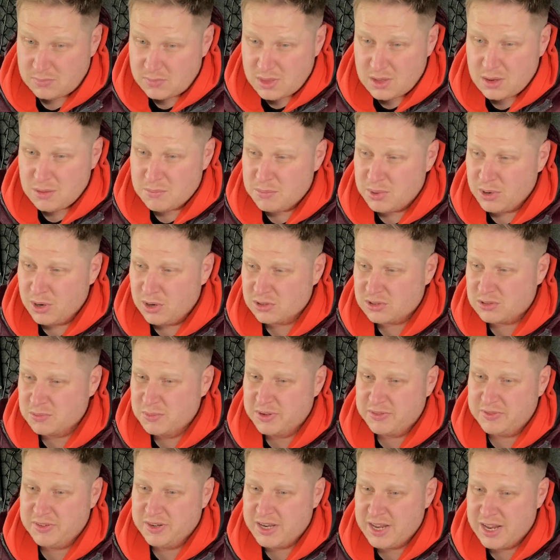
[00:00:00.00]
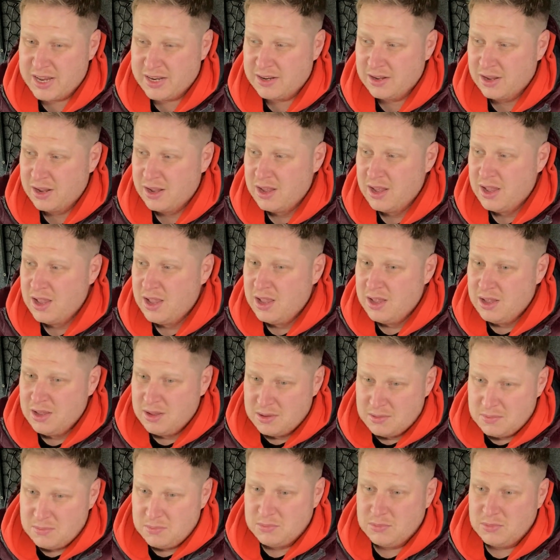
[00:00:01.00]
It'd be awesome if you did.
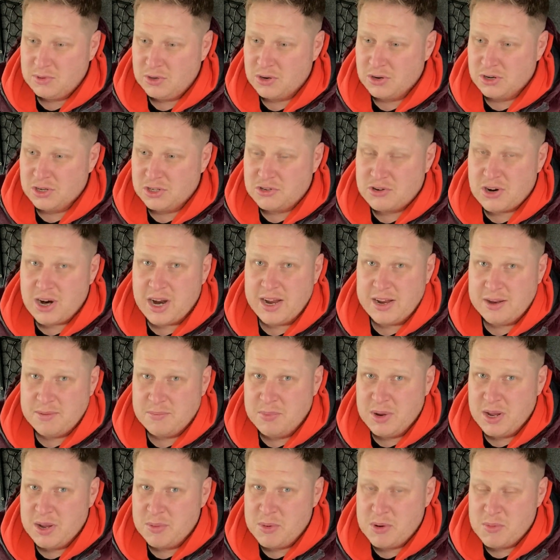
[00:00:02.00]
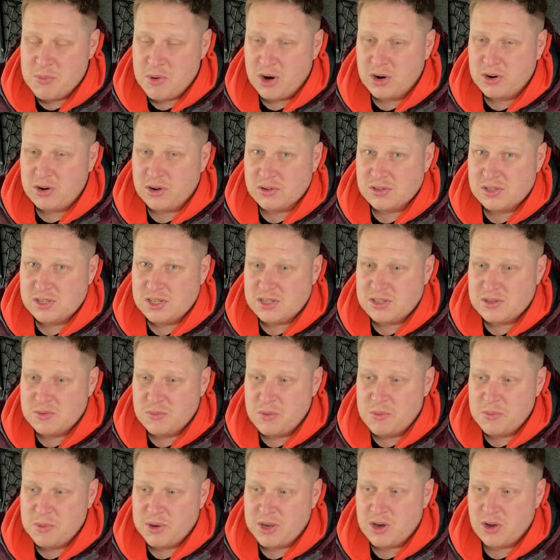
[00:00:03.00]
I'm going to try and be a bit more consistent
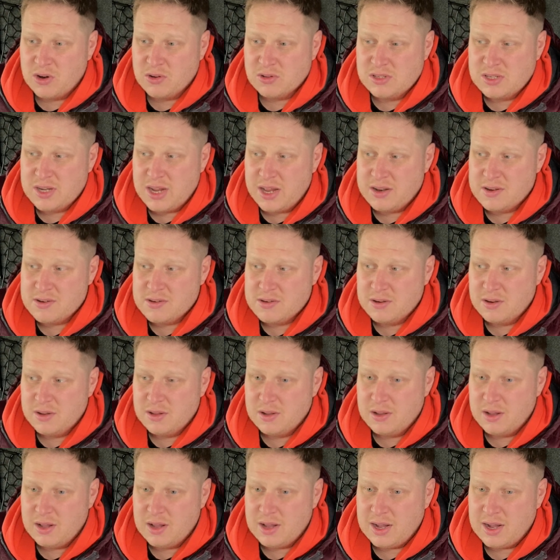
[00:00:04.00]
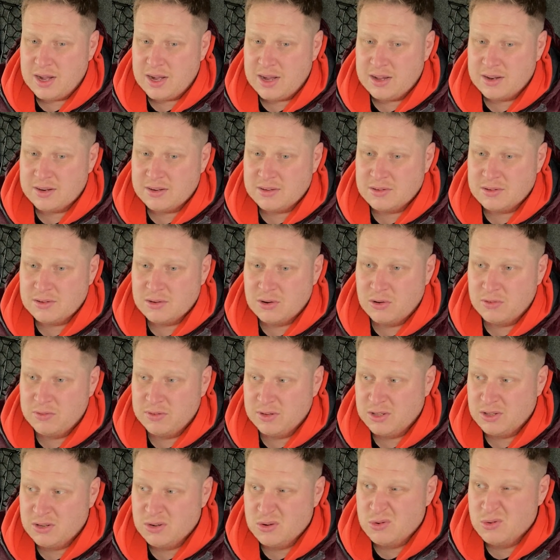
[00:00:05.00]
with my content and
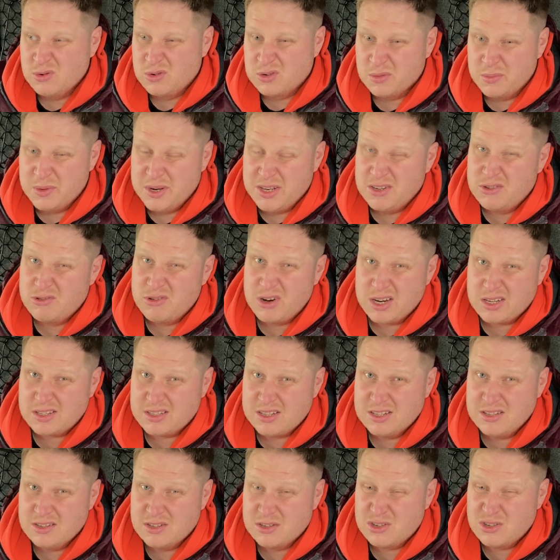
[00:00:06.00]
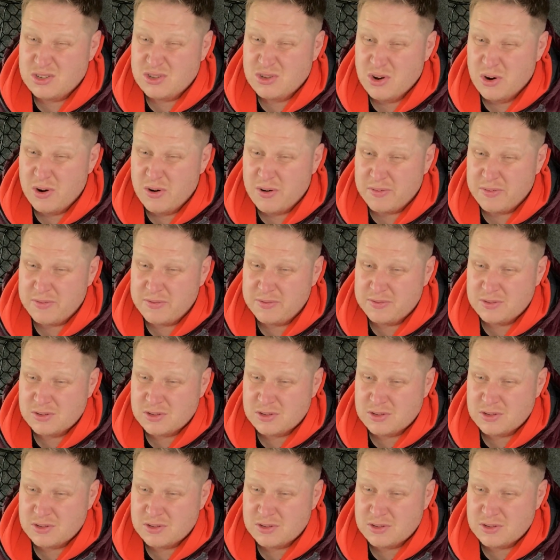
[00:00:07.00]
hopefully do some interesting stuff.